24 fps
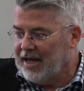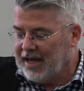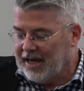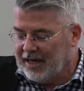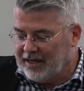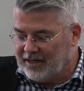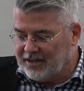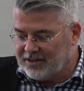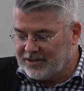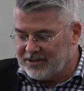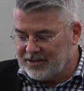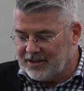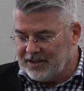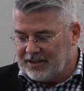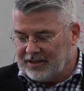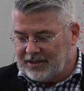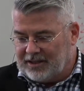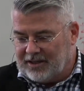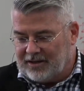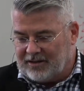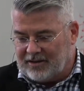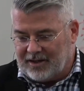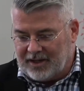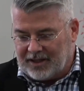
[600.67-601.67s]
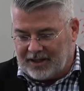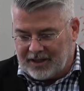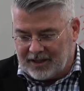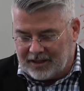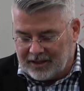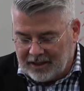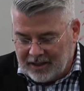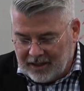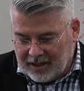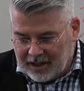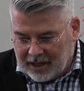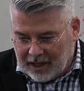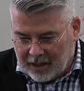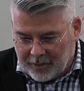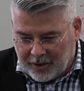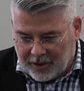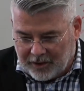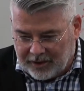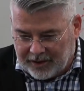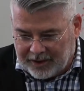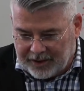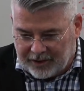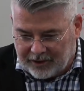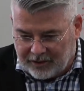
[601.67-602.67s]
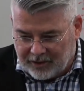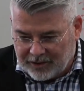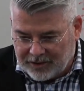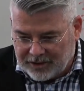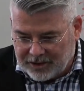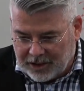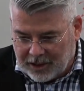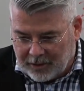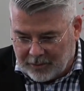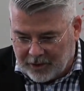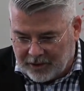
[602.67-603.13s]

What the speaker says: and he's sitting there thinking, I'm already a Christian.